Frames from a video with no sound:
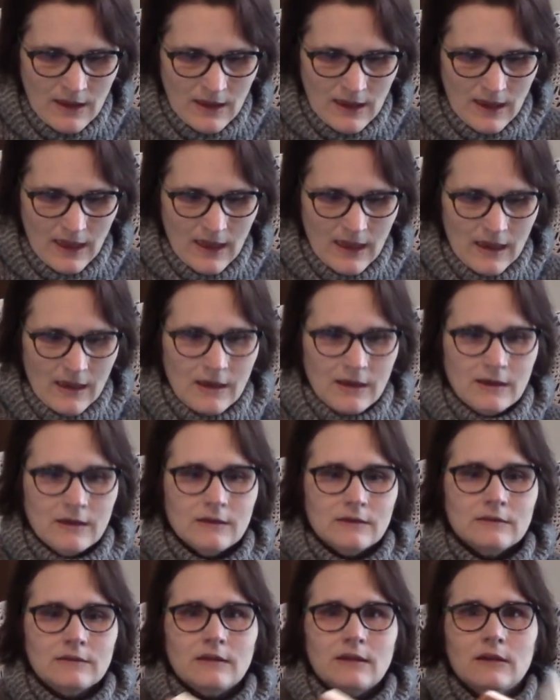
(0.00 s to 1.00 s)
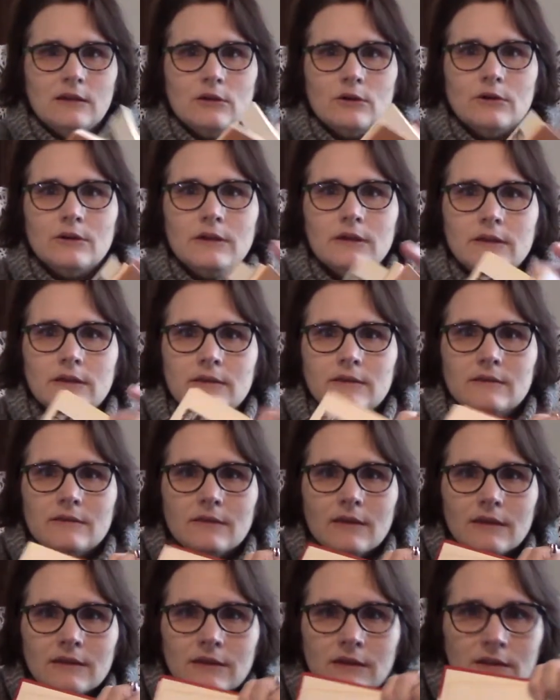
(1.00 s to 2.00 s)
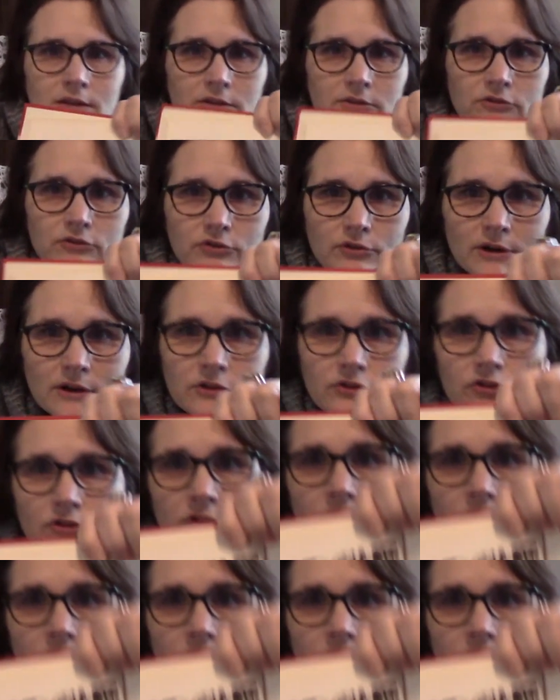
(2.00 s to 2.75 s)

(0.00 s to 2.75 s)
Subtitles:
And here is an illustration.